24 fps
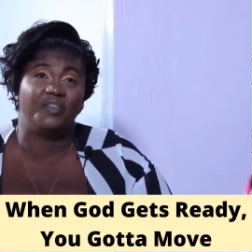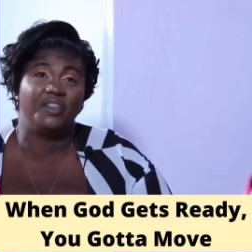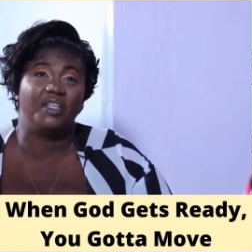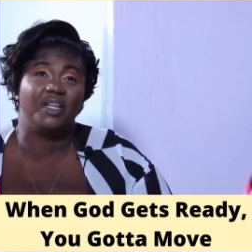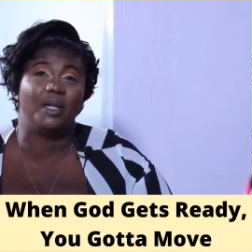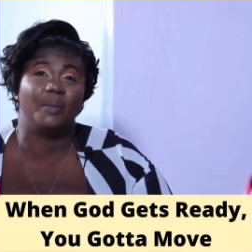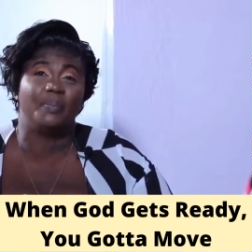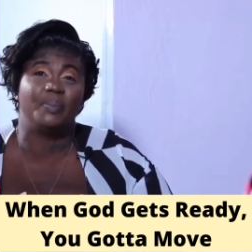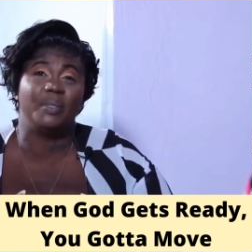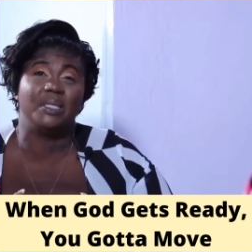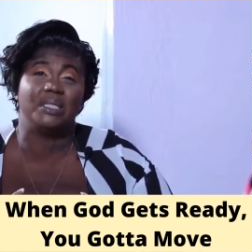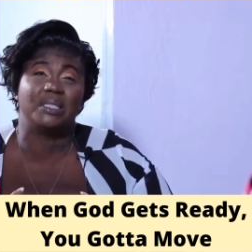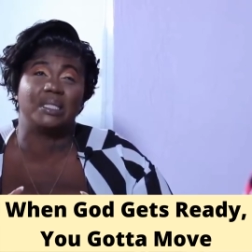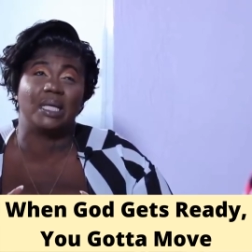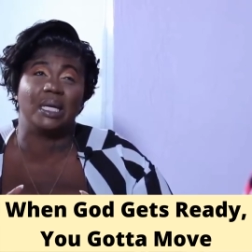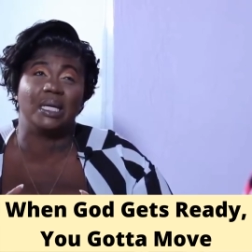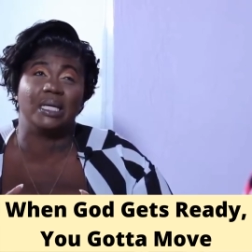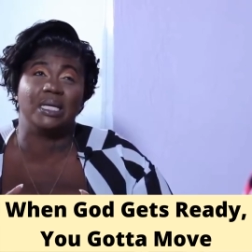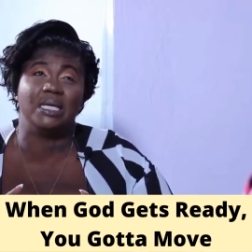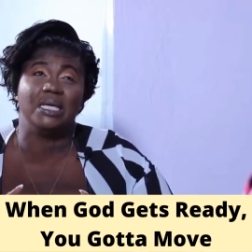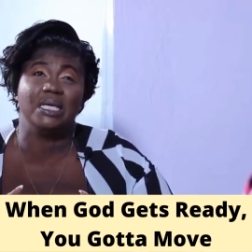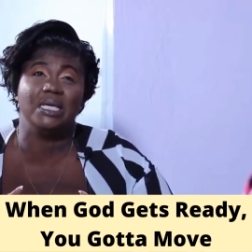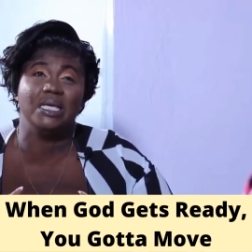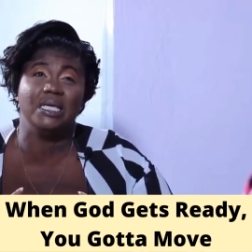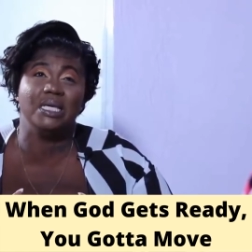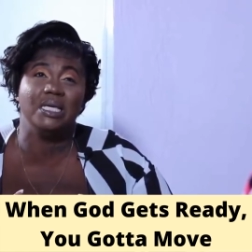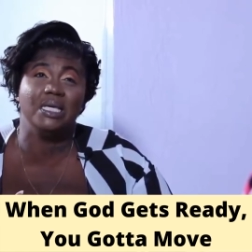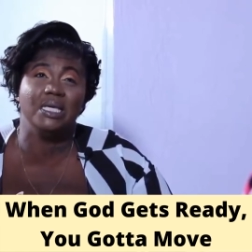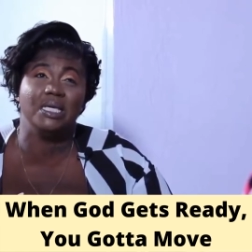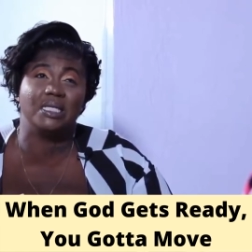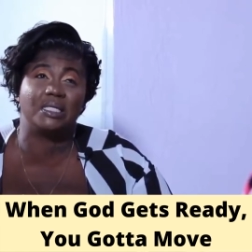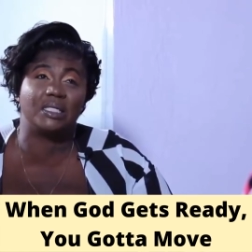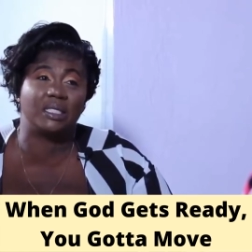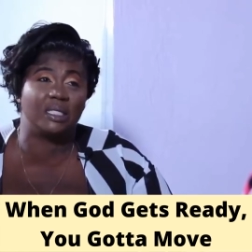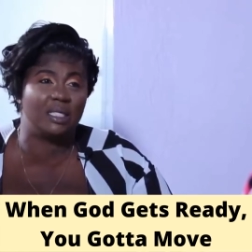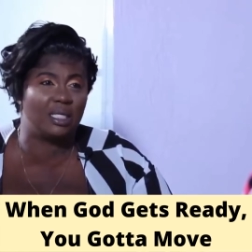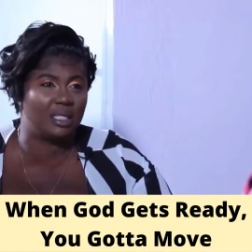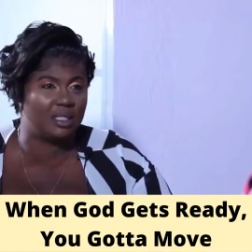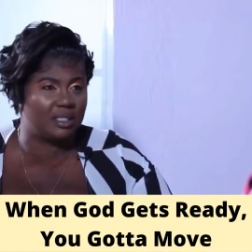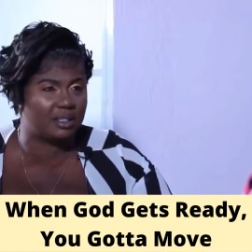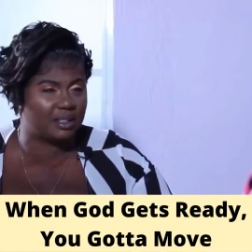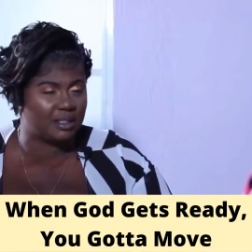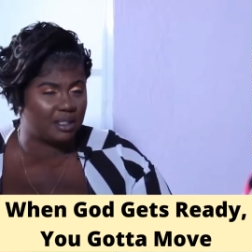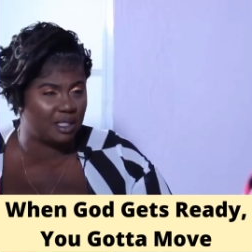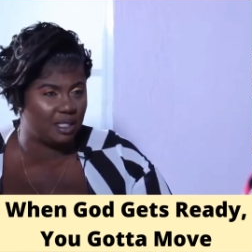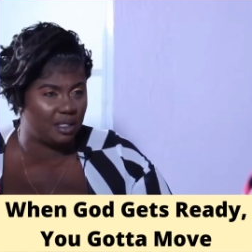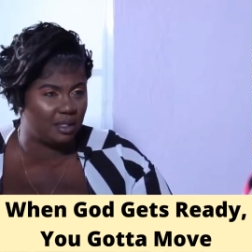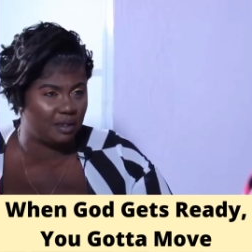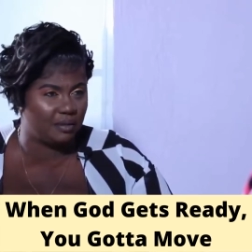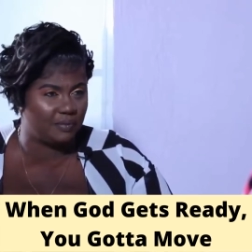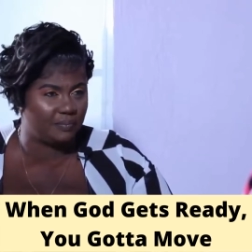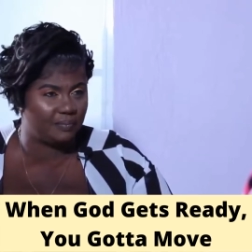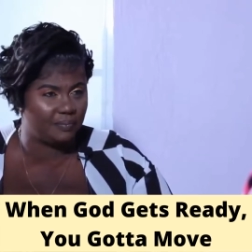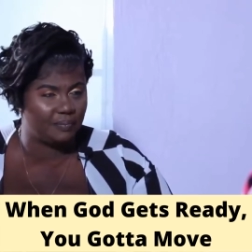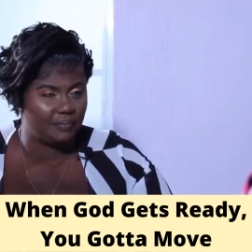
I feel a piece of eating at the cell.